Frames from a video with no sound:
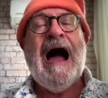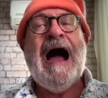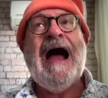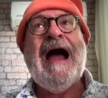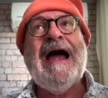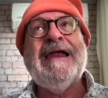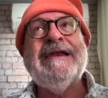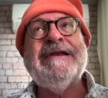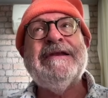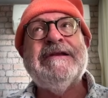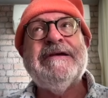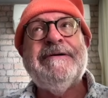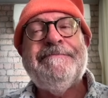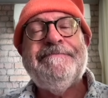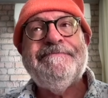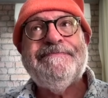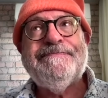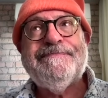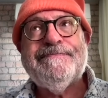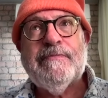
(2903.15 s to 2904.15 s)
And
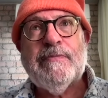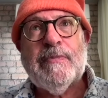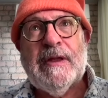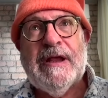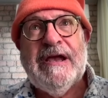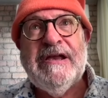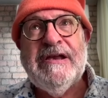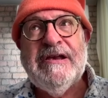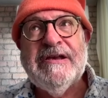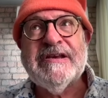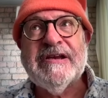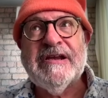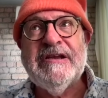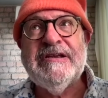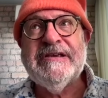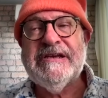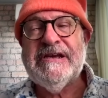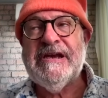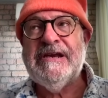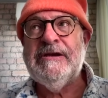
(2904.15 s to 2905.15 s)
he is a
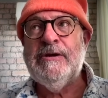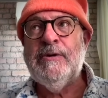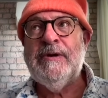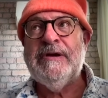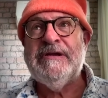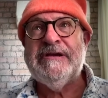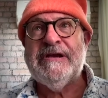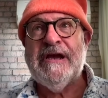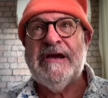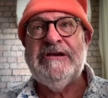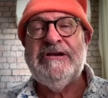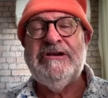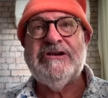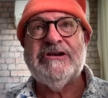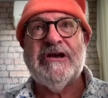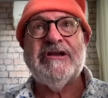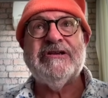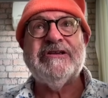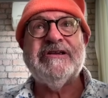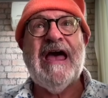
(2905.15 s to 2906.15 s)
continuing
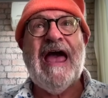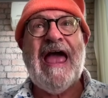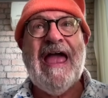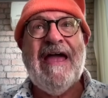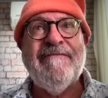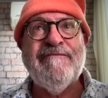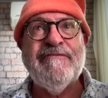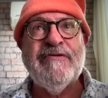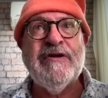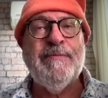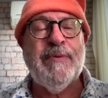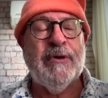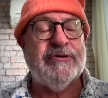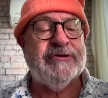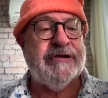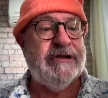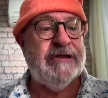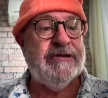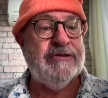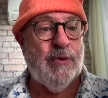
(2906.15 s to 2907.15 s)
danger to
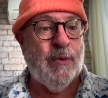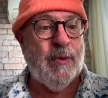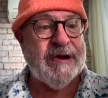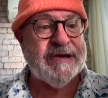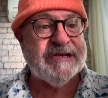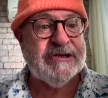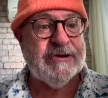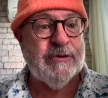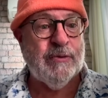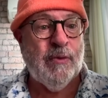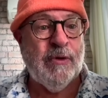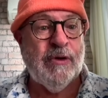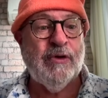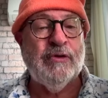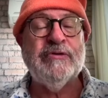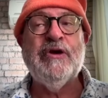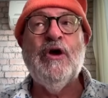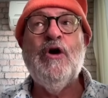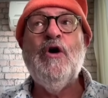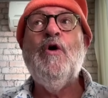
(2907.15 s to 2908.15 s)
everybody in the Western
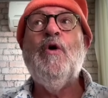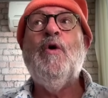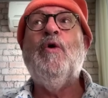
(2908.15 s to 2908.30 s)
world